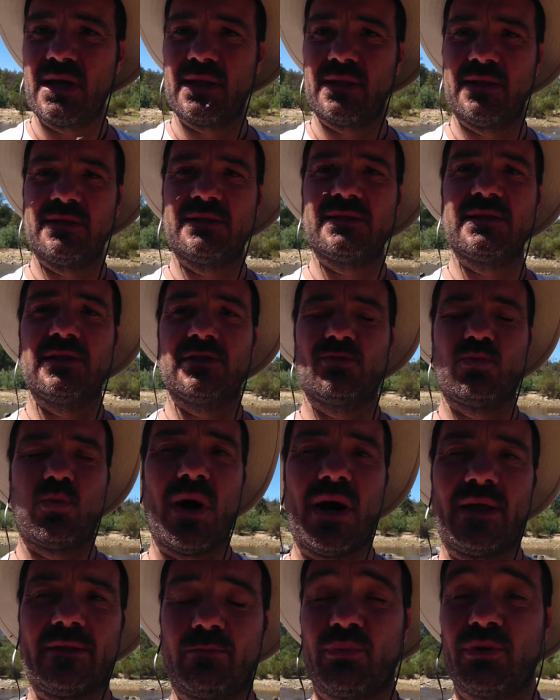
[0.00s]
this is
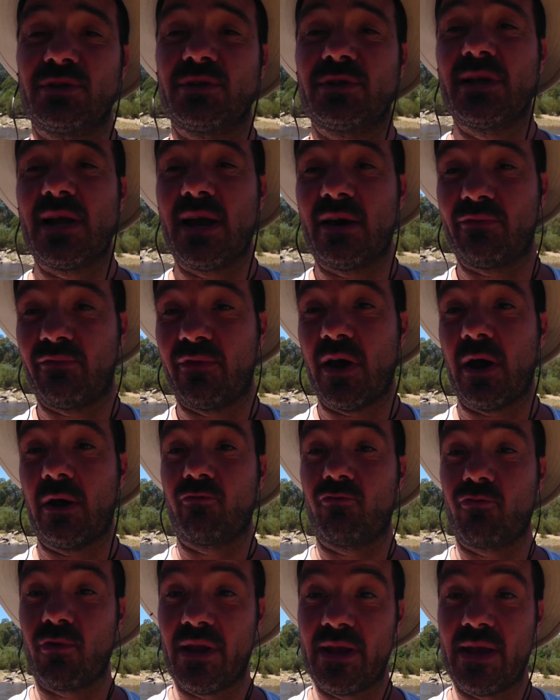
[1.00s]
what personally I
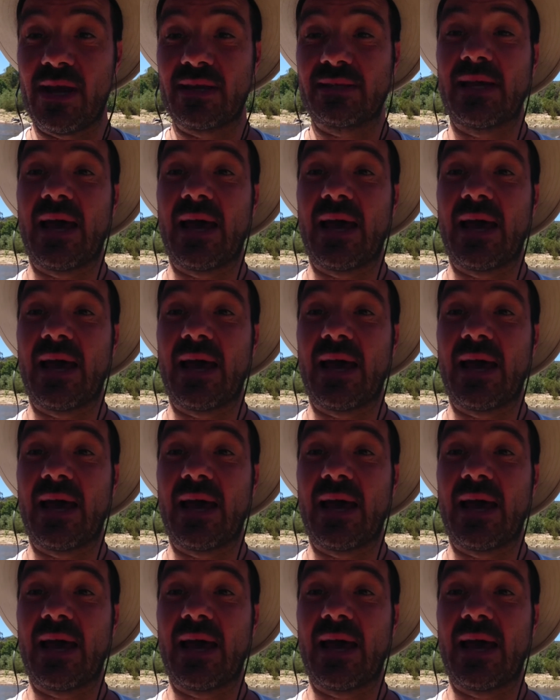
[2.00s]
found really has